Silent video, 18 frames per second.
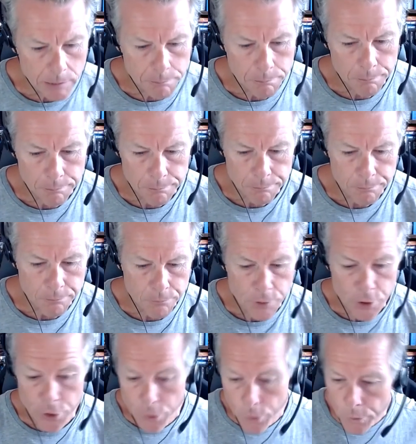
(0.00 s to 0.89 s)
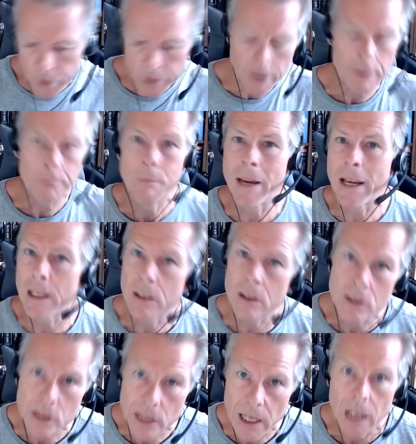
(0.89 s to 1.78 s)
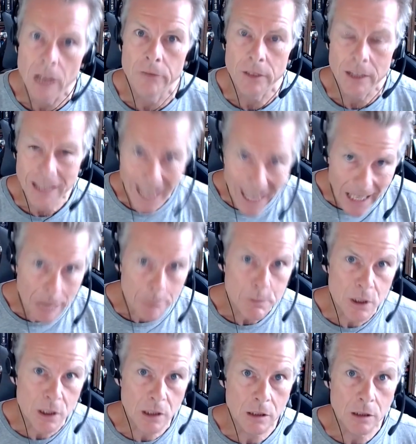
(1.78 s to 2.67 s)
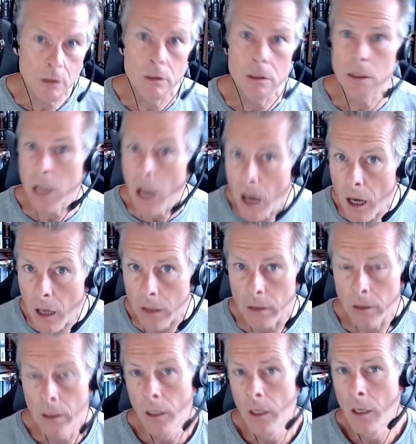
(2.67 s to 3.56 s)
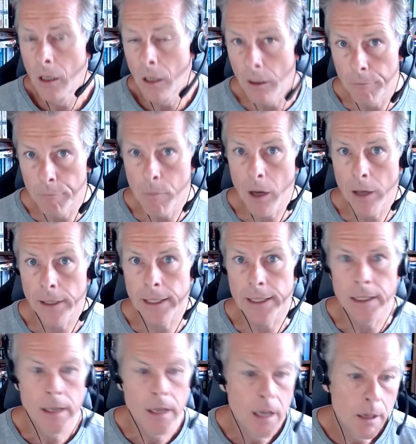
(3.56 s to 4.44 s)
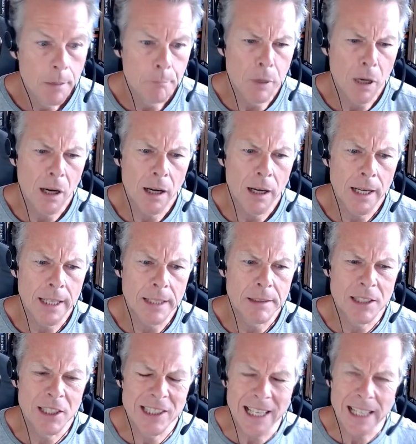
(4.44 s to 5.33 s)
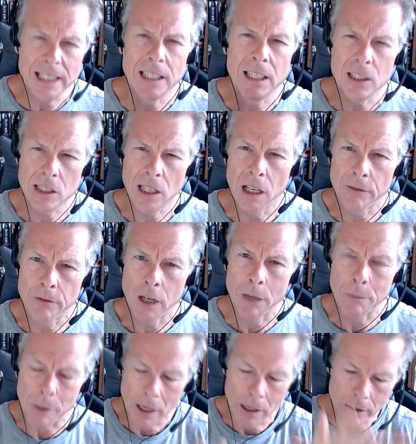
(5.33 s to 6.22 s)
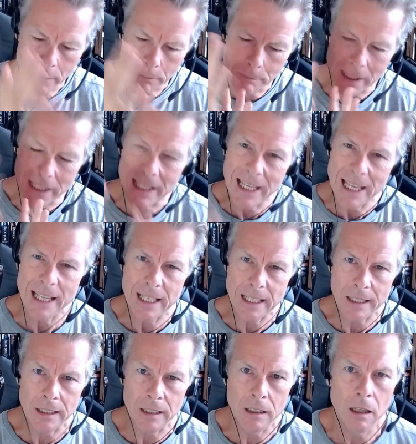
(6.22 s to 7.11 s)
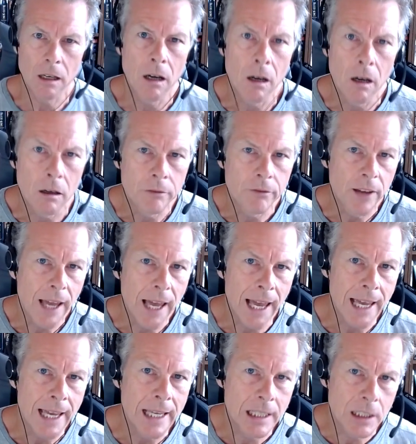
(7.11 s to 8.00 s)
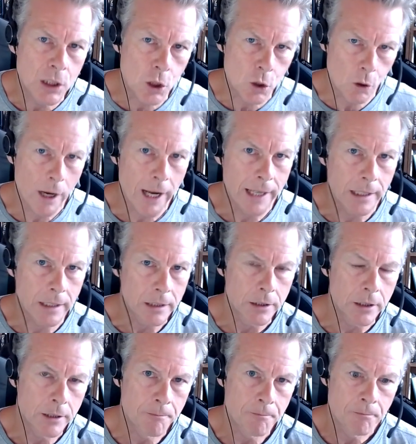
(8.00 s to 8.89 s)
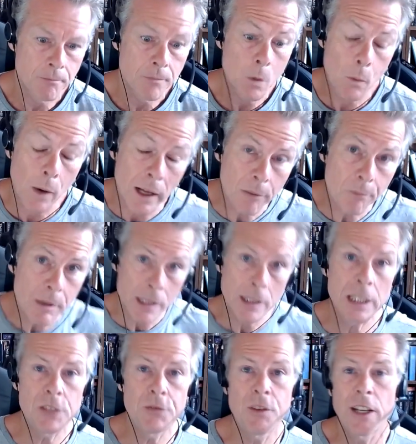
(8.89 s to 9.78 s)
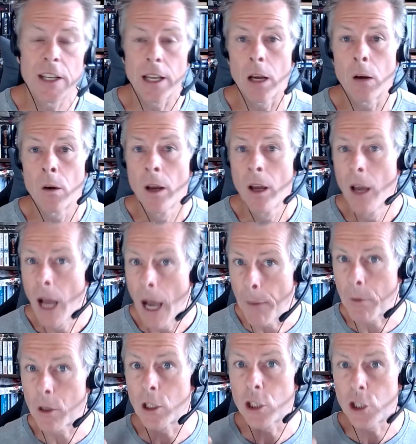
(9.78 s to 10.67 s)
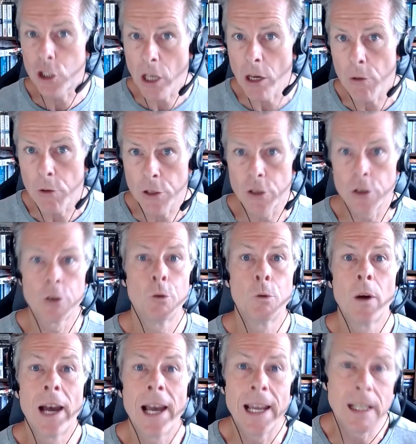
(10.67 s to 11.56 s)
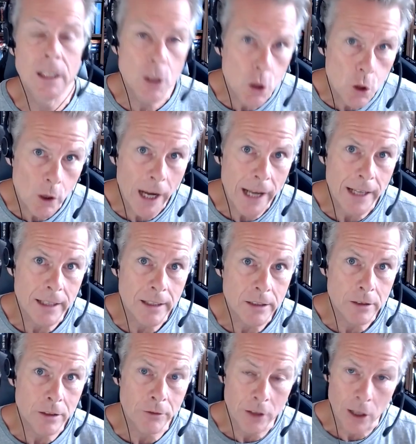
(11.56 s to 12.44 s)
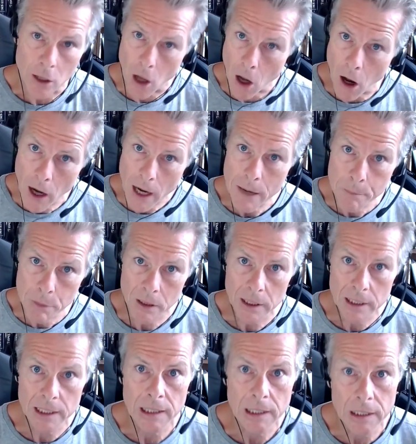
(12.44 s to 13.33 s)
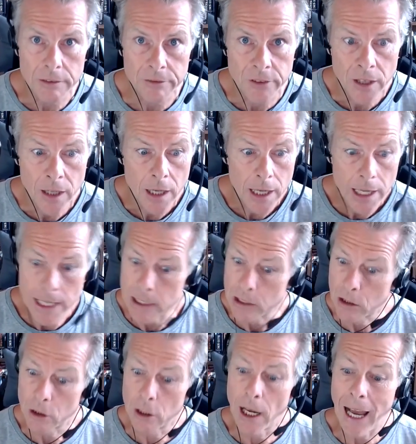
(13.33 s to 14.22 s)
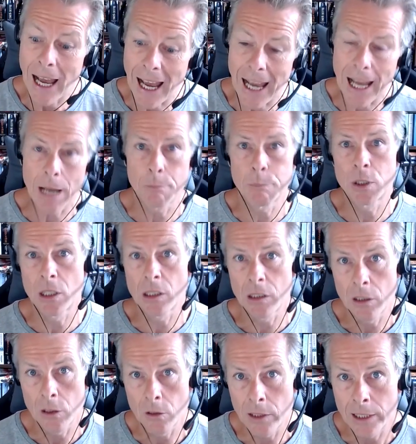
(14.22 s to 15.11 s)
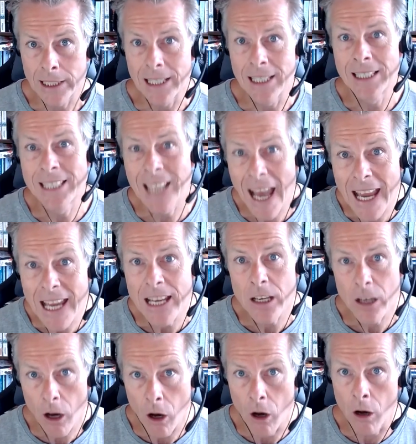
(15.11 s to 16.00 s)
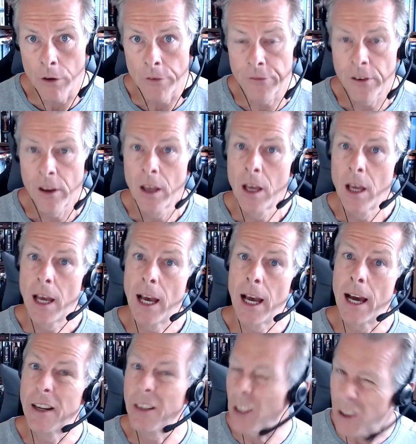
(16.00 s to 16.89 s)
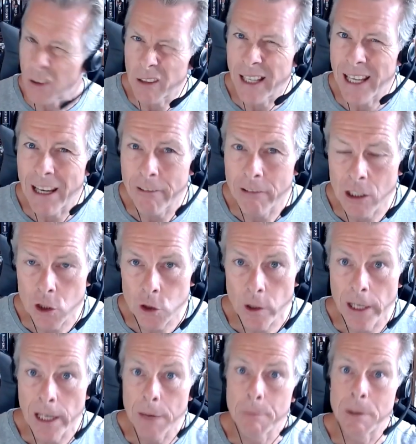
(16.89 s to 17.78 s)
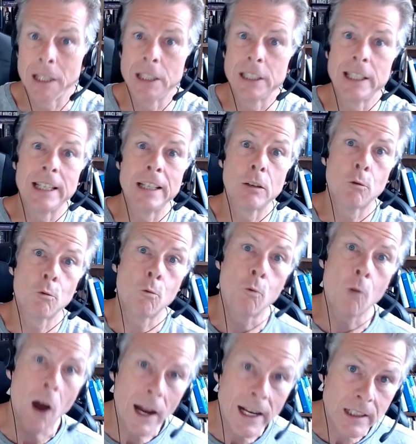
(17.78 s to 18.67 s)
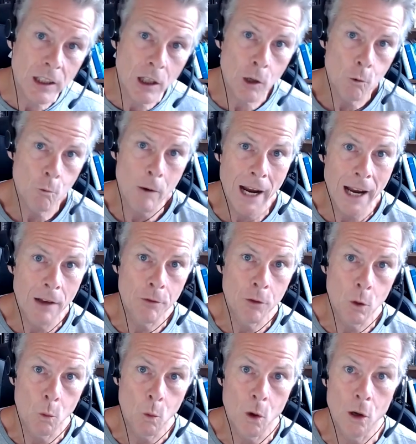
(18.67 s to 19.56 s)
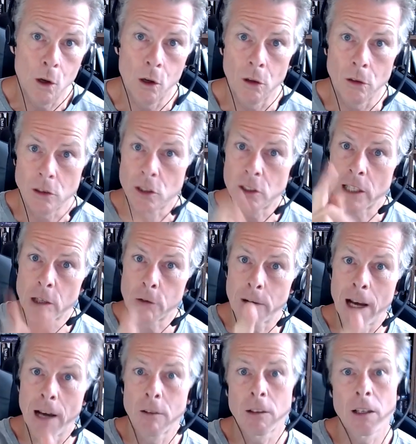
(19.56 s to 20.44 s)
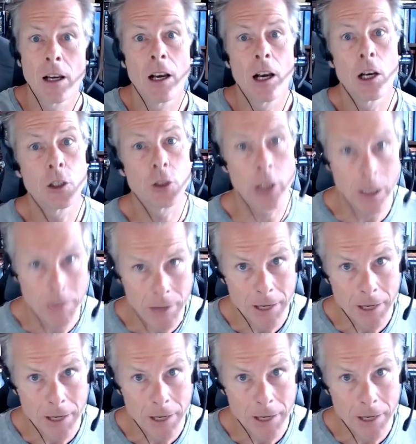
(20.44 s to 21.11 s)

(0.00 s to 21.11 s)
and you can make yourself an absolute ton of money by setting yourself up at the beginning of a trend. Well, in this video, I'm going to show you a trend that I believe is going to absolutely take off, not only here in Australia, but indeed right around the world. Stick around, I'll show you in